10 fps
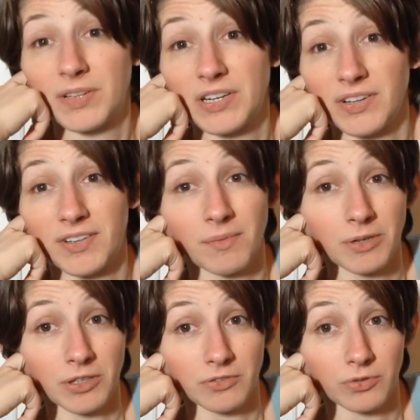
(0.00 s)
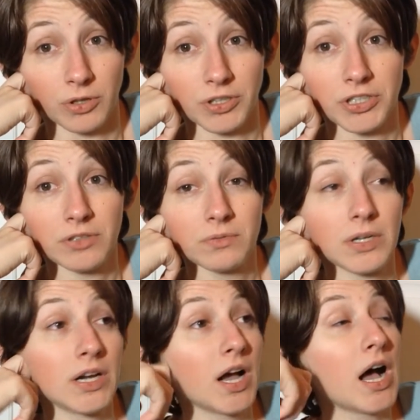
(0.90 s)
still something to look forward
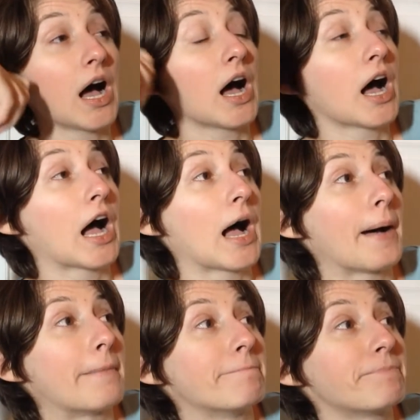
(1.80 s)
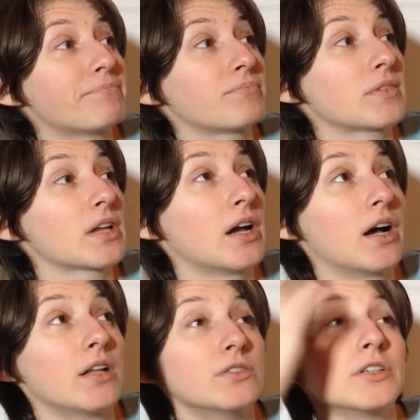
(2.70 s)
to. Um,
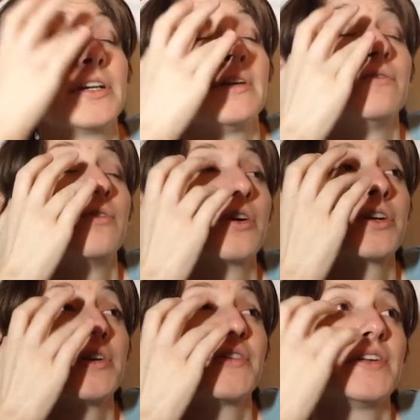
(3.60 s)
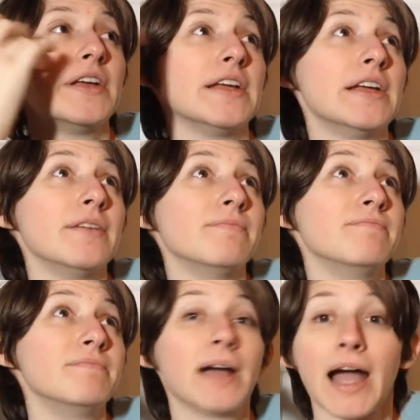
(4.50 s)
looking forward to seeing
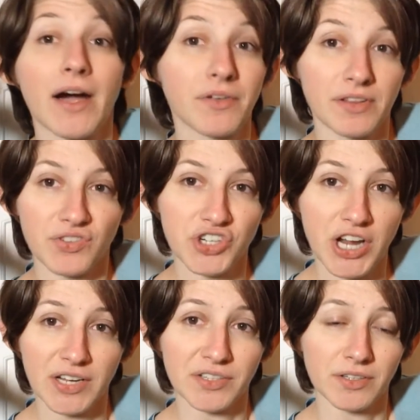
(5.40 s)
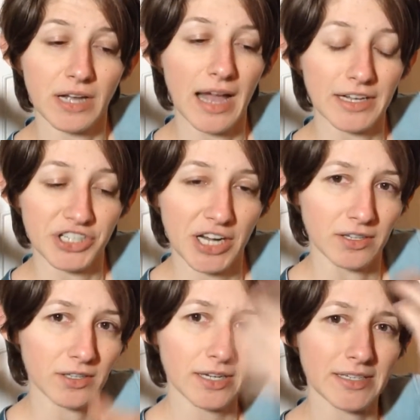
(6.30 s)
how this chan- uh,
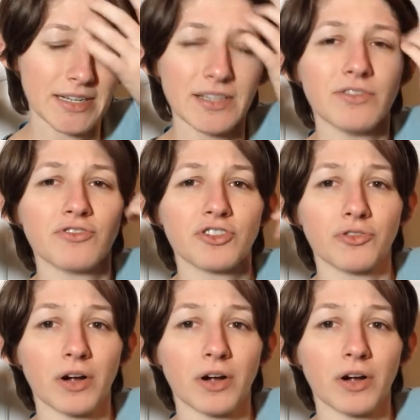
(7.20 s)
channel continues to